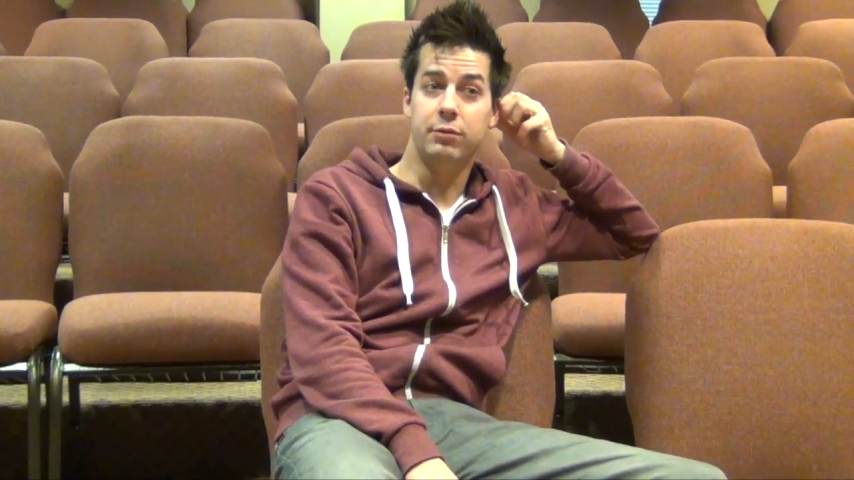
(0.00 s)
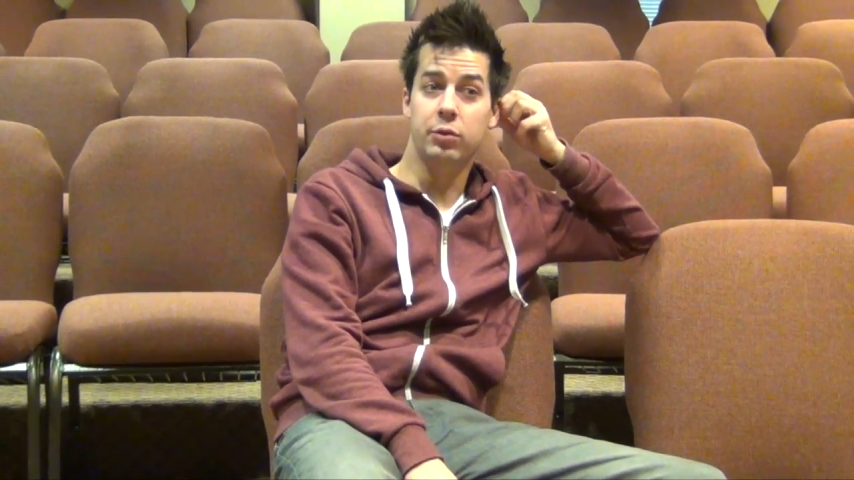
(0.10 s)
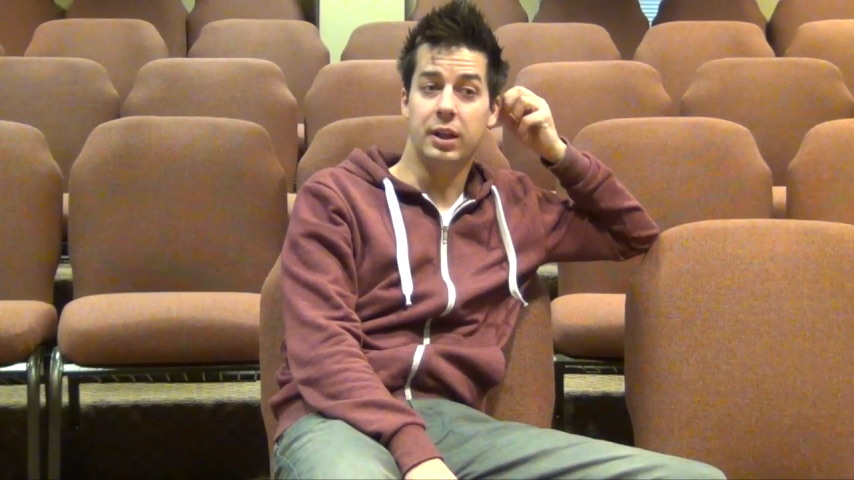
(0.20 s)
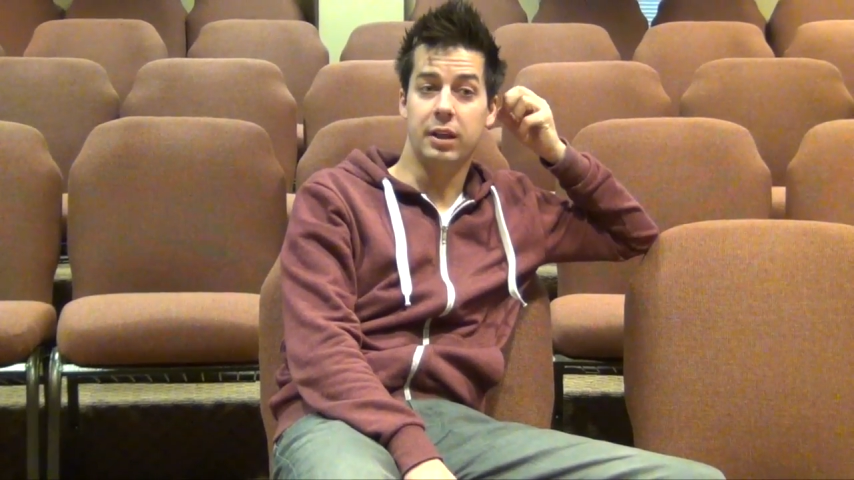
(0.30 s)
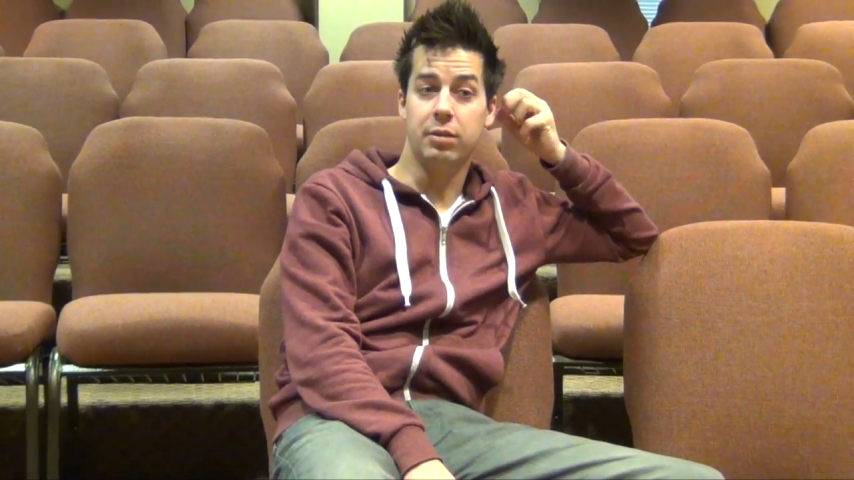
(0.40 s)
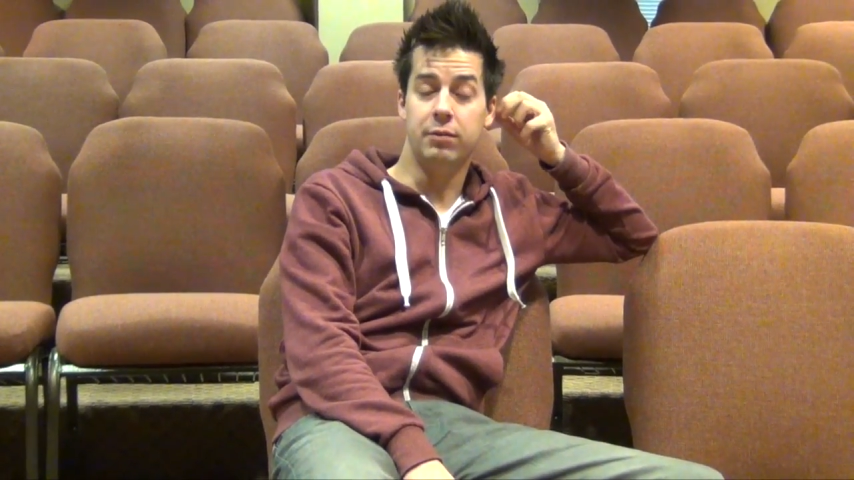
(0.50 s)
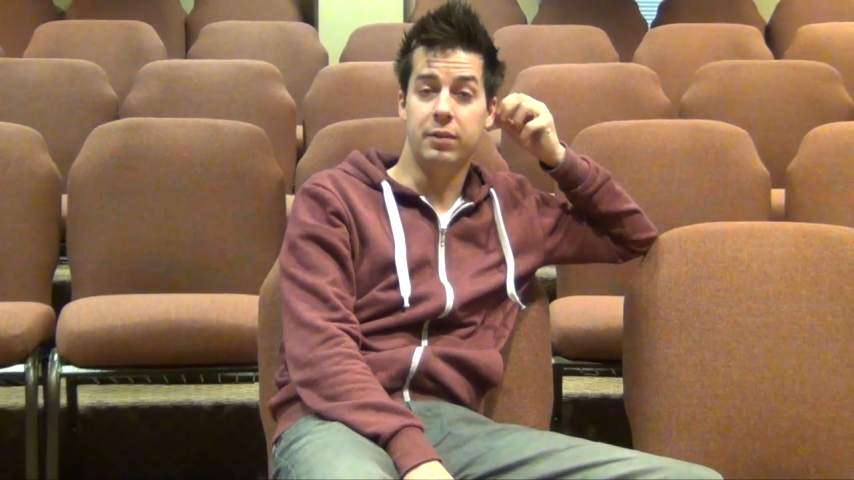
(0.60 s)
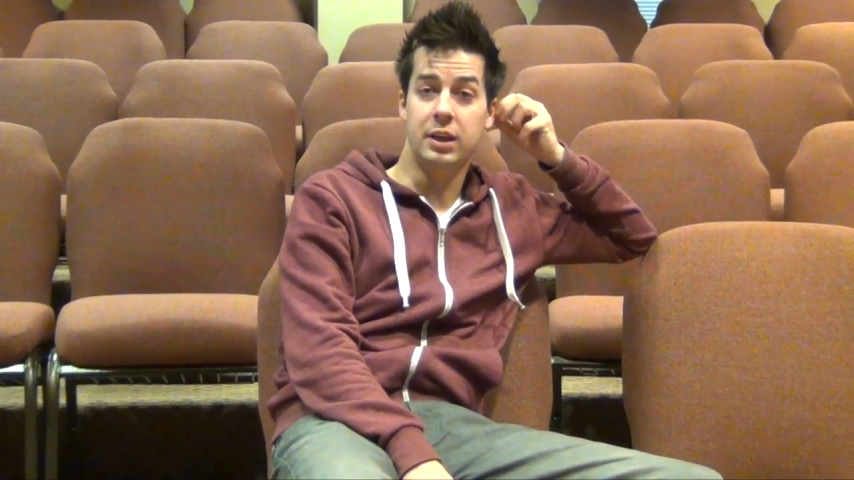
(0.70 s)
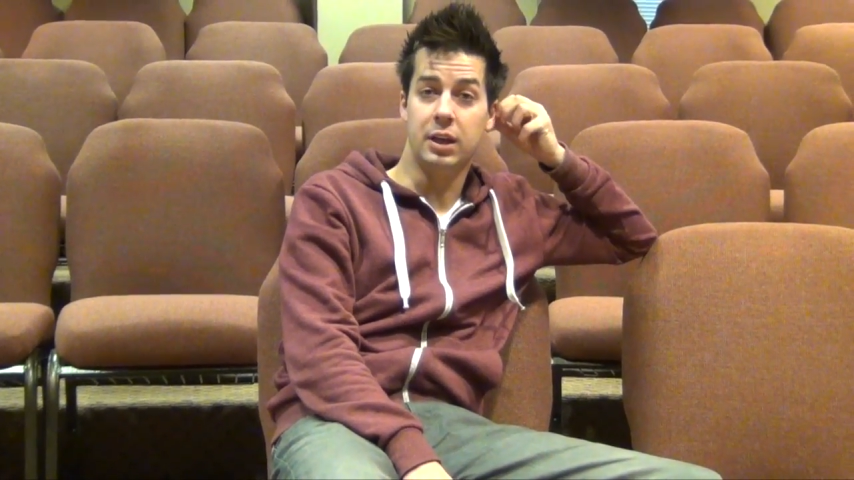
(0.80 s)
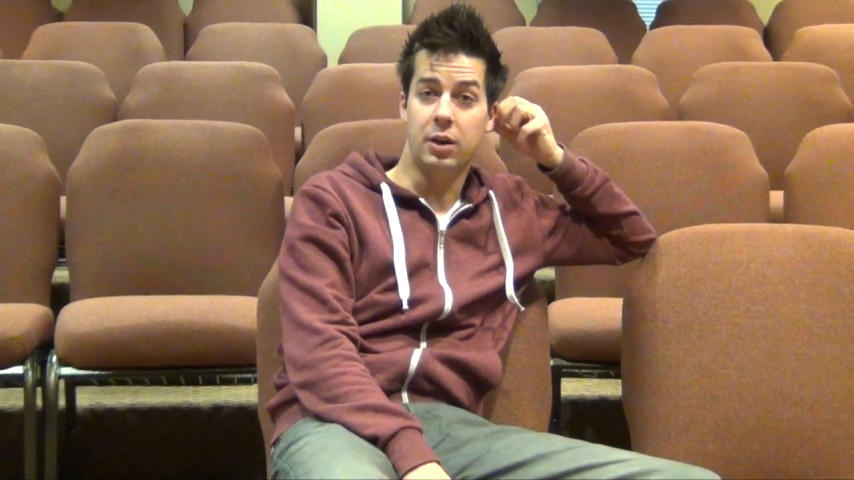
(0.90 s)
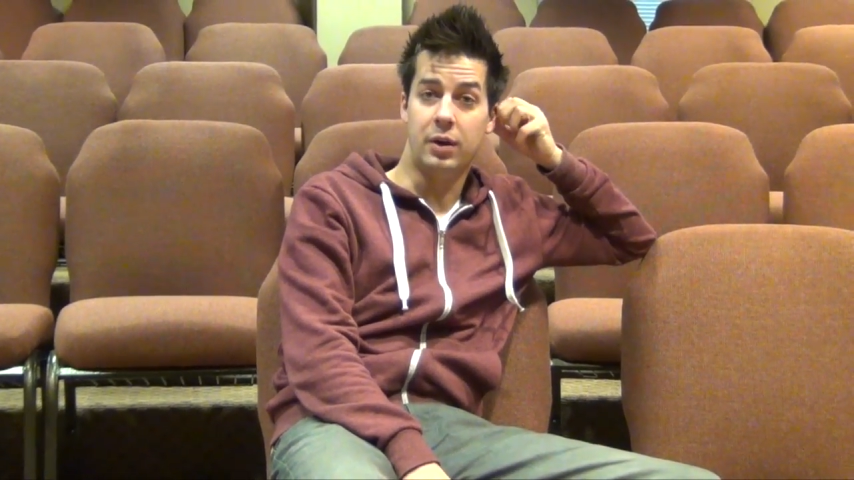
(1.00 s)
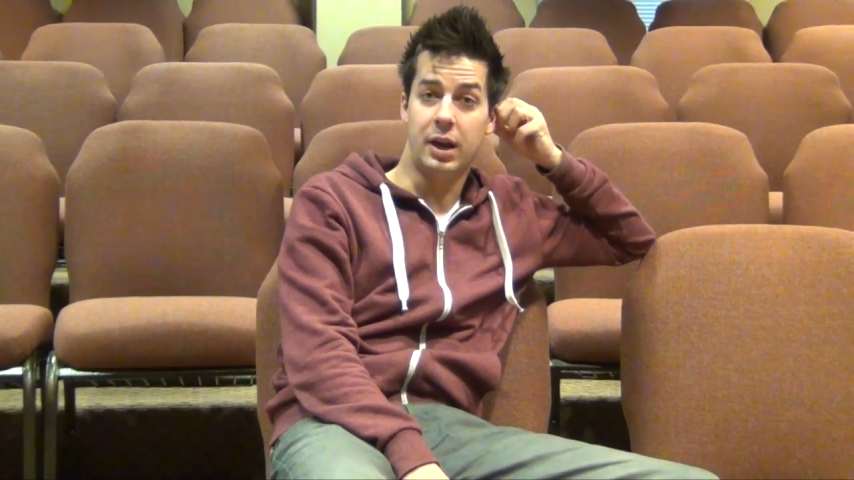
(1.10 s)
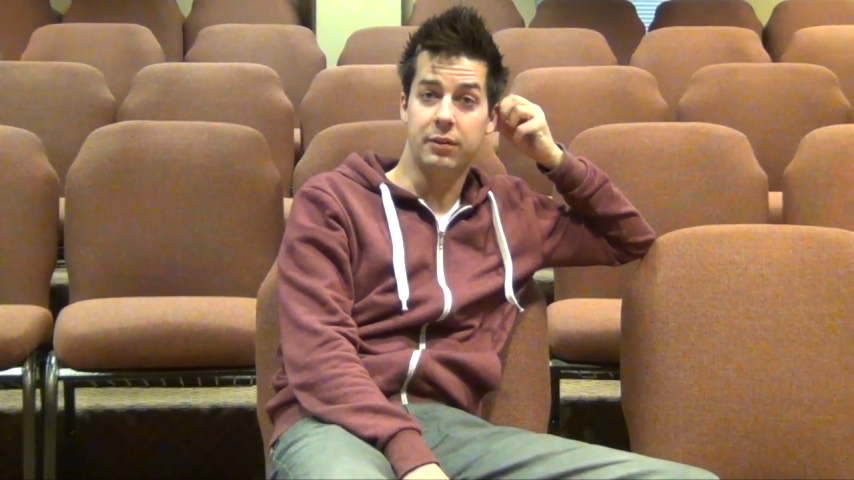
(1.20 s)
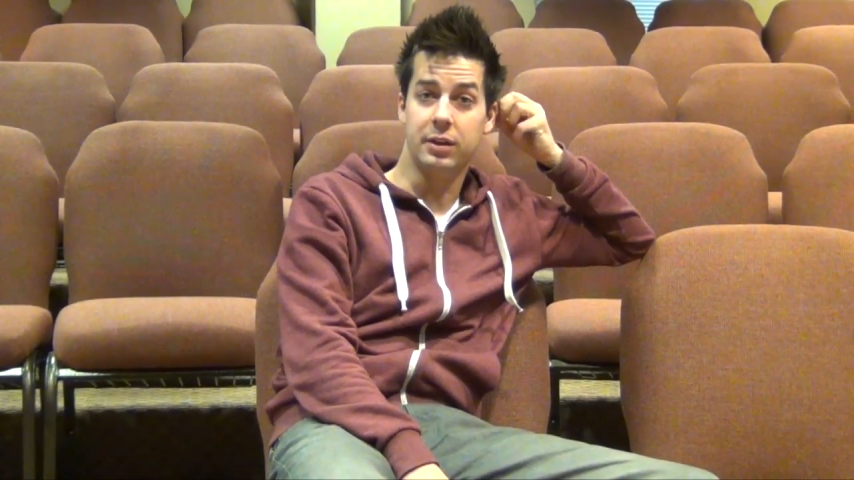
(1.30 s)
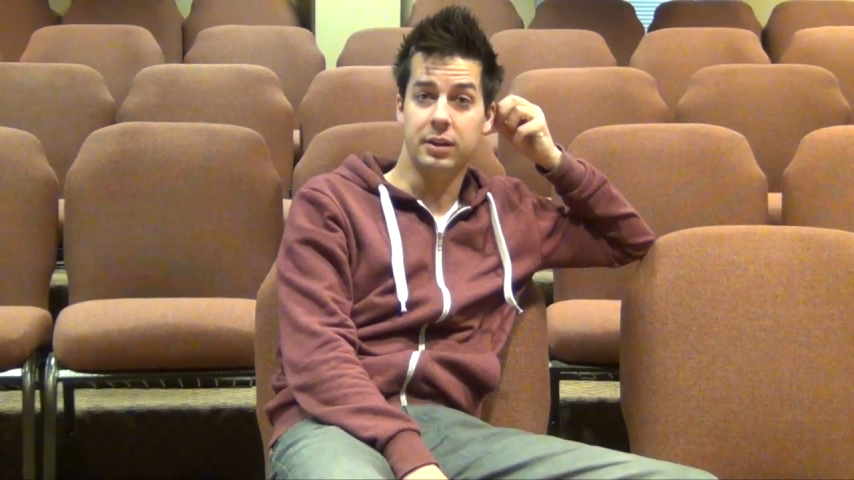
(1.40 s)
full-length video
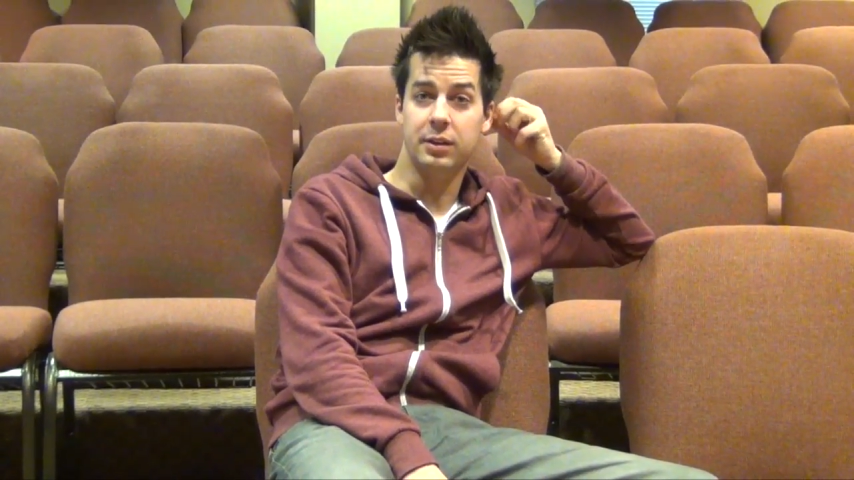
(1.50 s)
out of it.